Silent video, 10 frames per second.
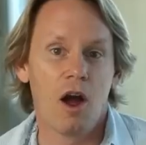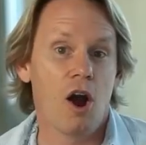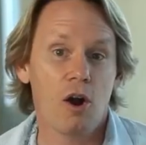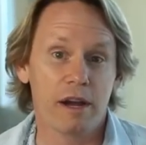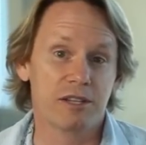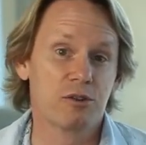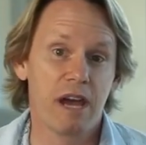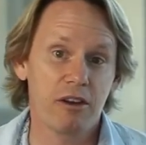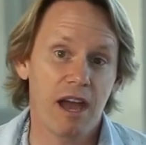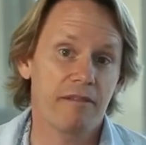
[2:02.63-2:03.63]
Alright, so
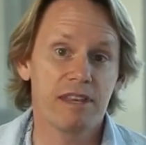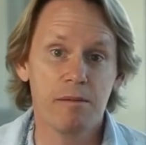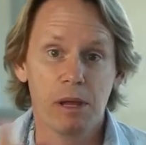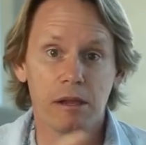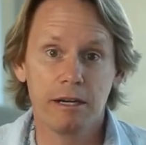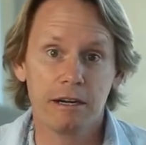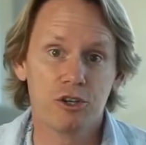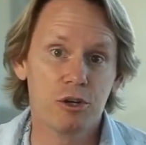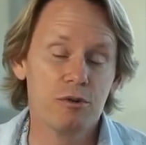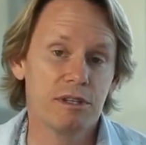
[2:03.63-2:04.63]
now you have the ability to
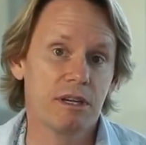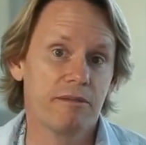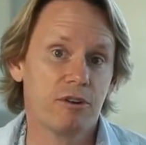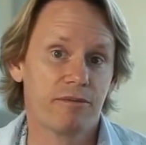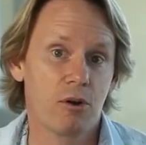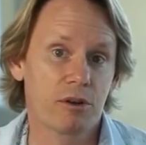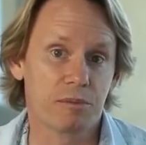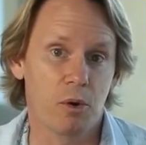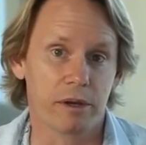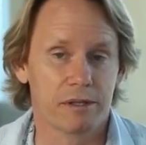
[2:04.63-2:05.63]
choose any of your focus
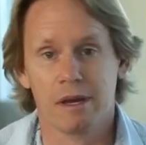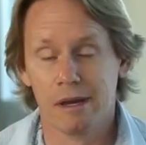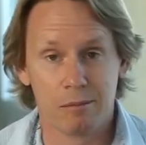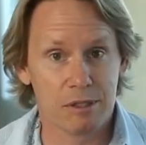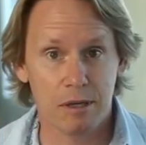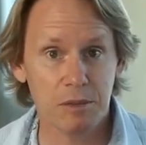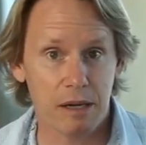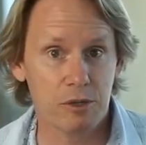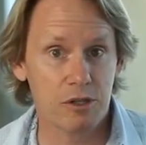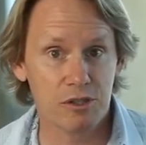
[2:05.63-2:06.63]
points, but
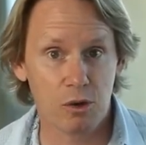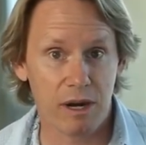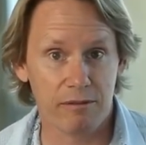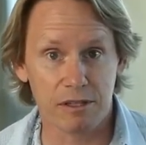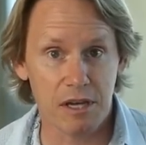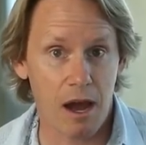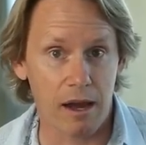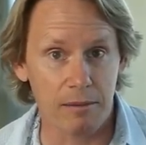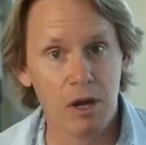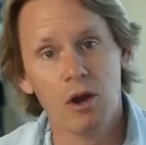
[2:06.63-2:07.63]
sometimes you just don't have the
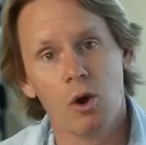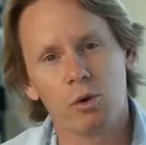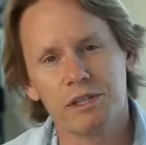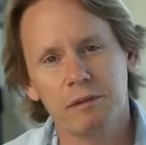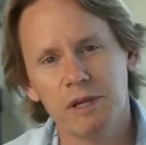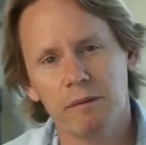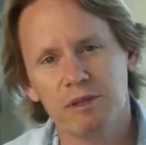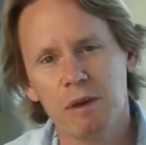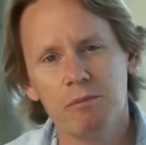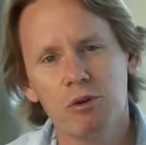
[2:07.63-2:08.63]
time, or sometimes
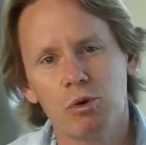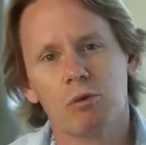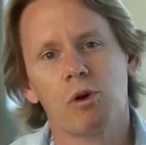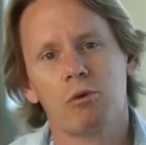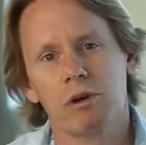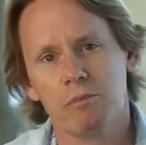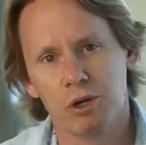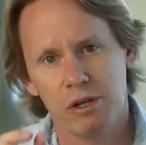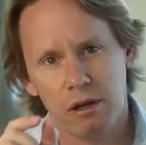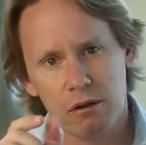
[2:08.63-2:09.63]
maybe you want to work with a
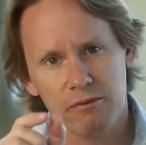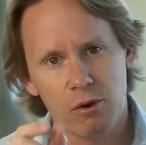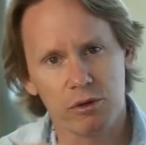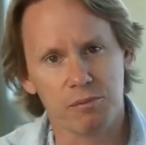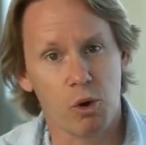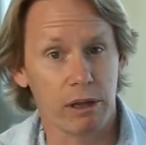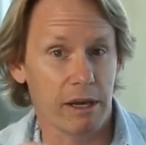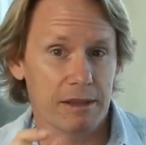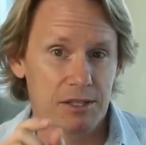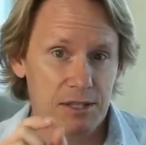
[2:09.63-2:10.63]
particular focus point
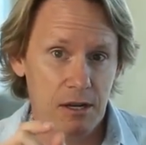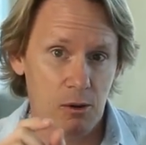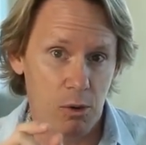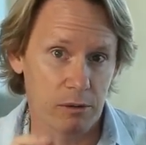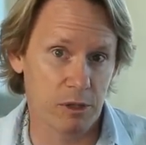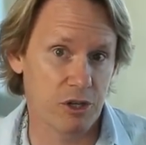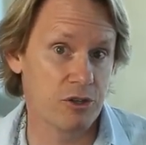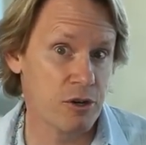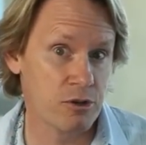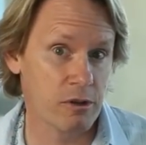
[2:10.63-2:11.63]
like the center one, which
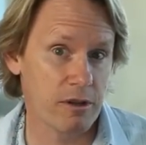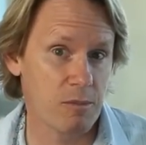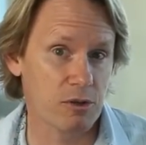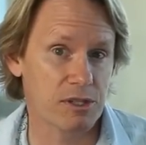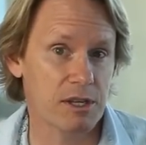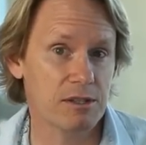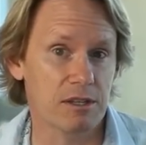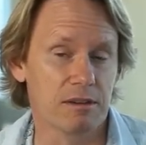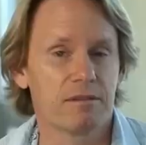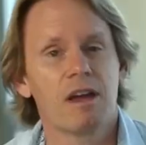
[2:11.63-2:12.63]
is usually the most
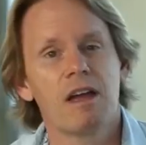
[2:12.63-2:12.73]
sensitive.